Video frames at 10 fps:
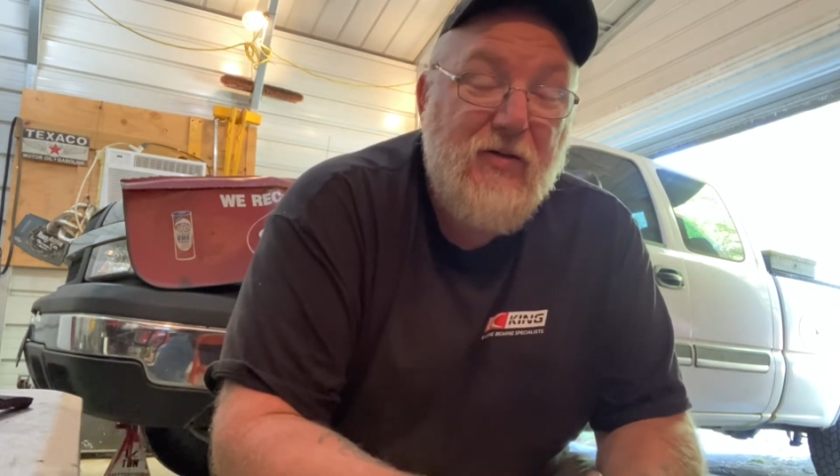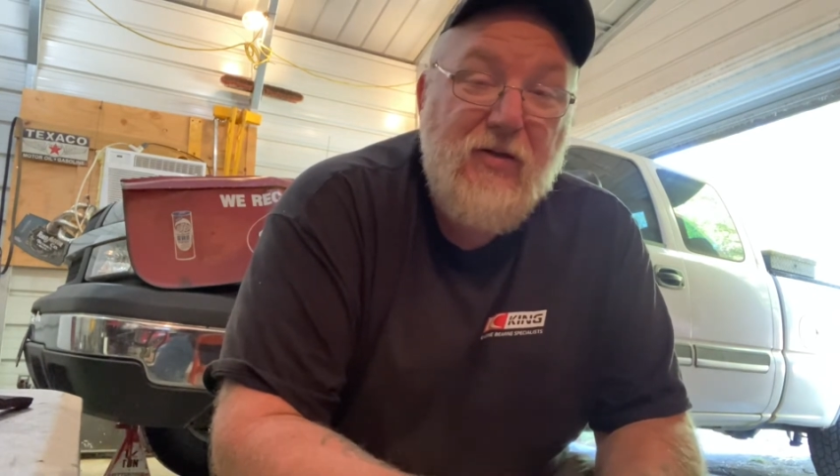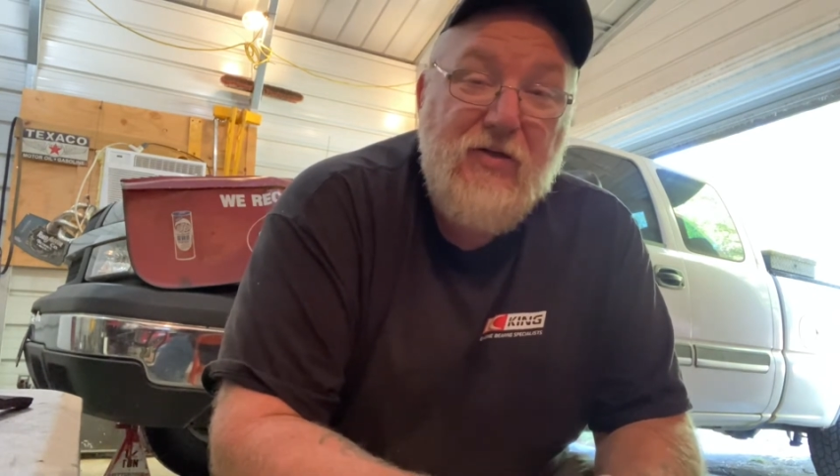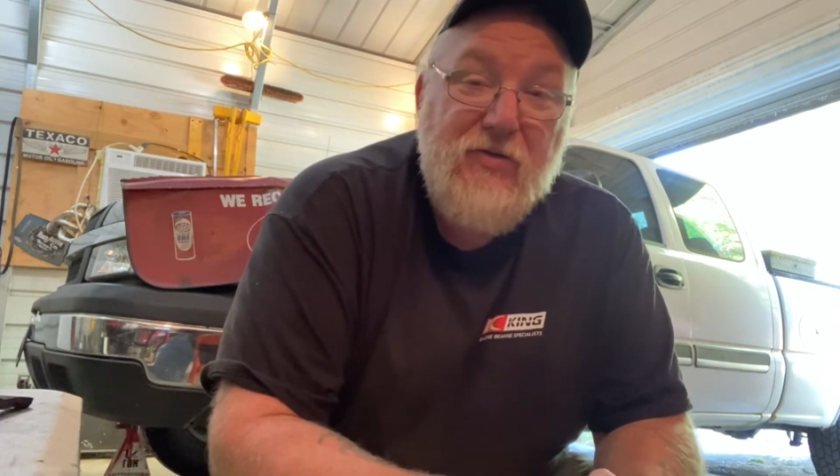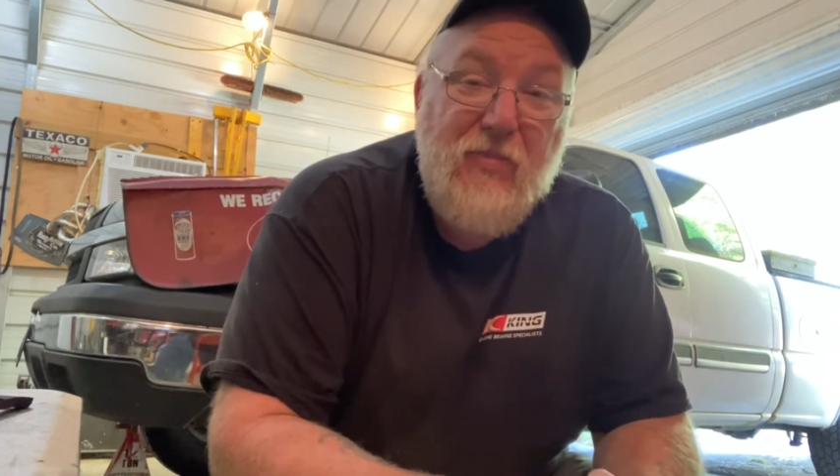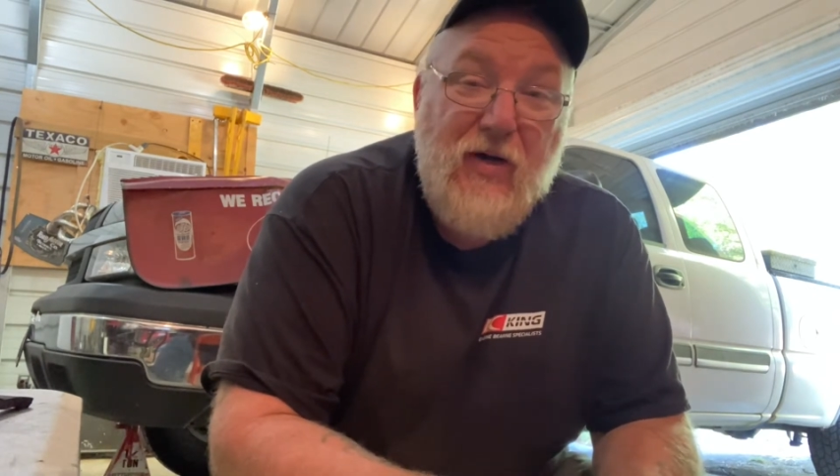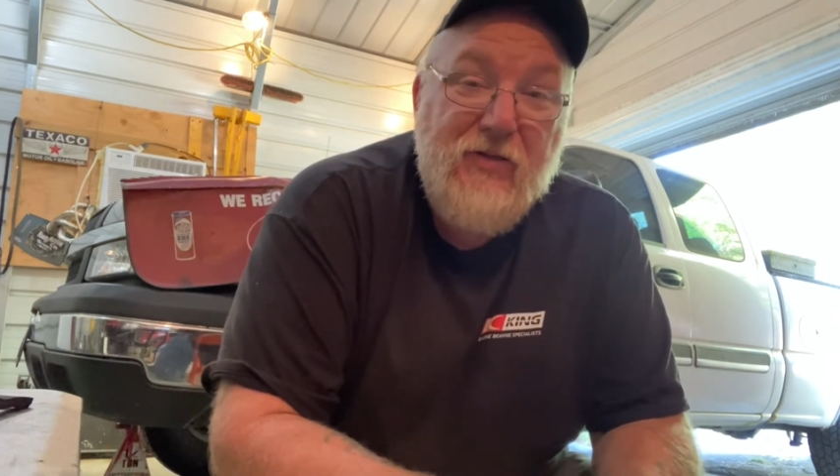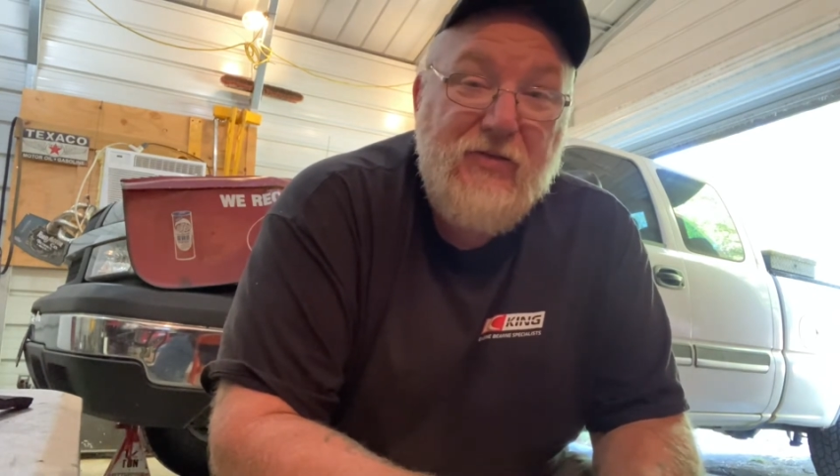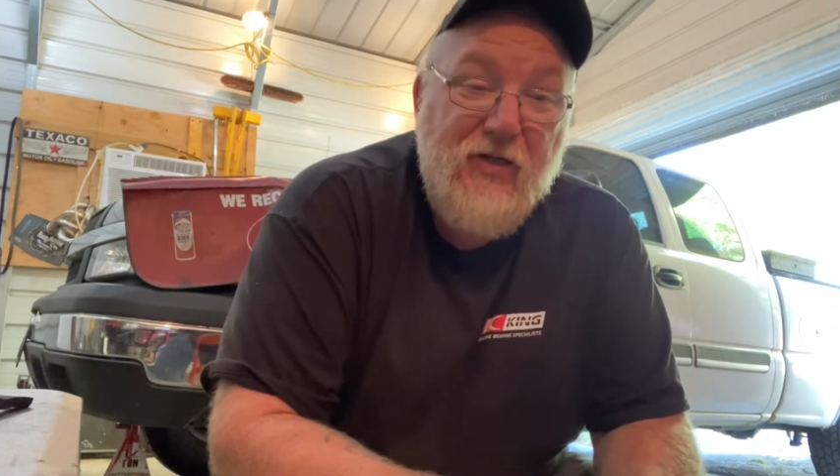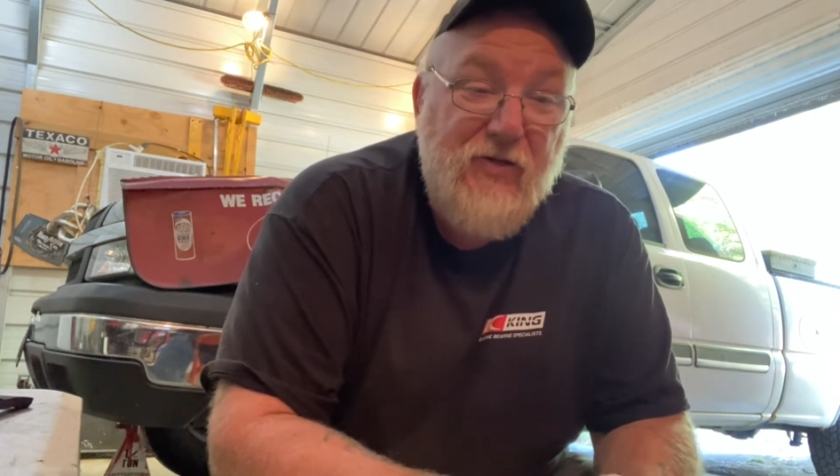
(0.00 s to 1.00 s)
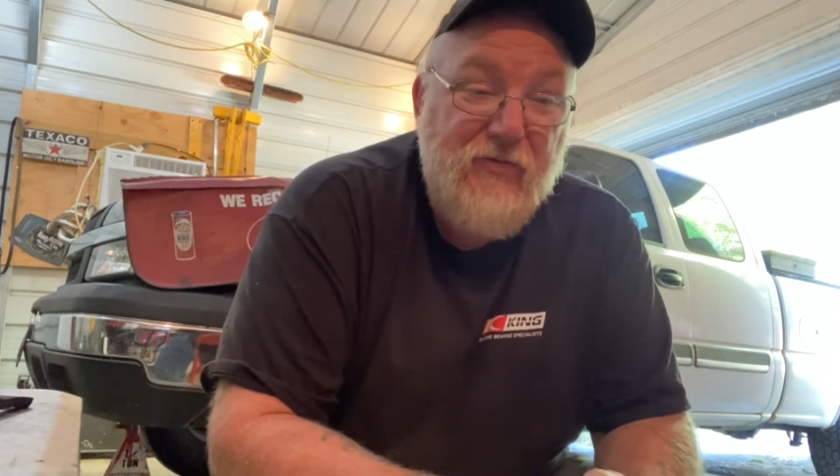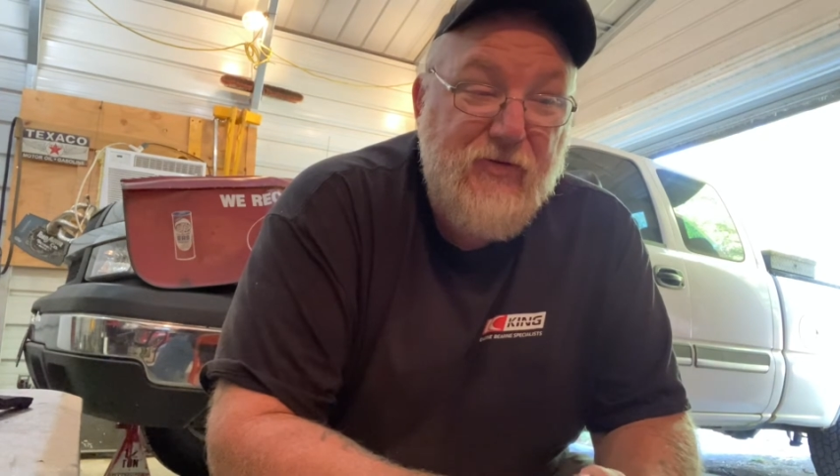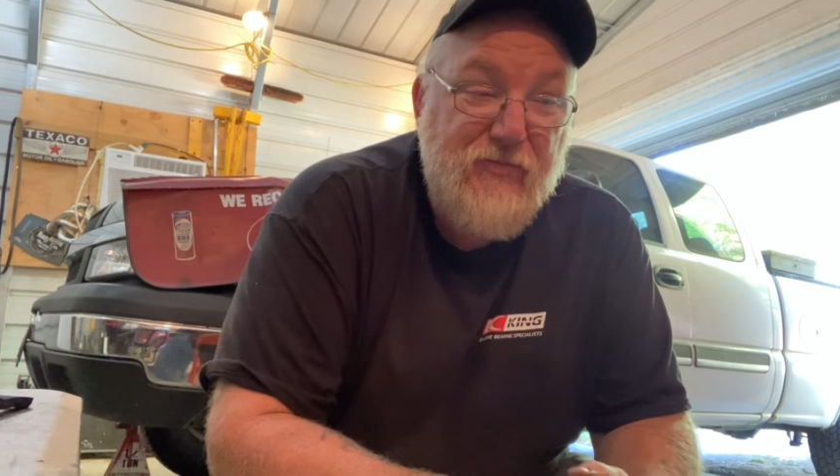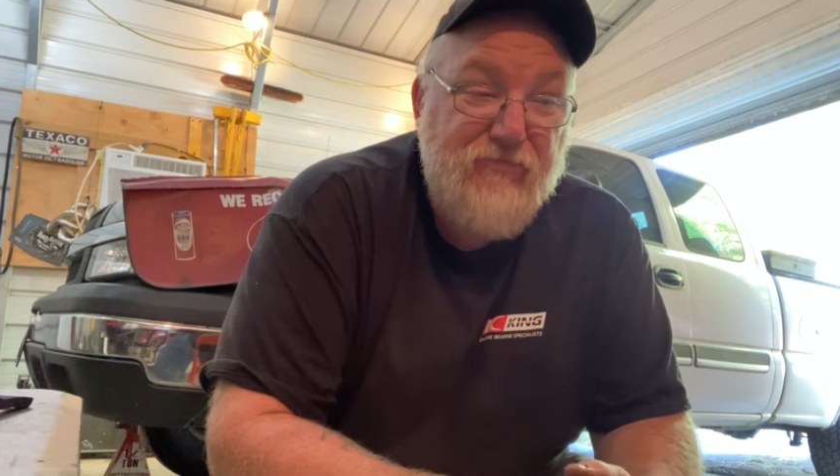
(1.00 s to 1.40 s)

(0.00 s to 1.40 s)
they just epoxied over it.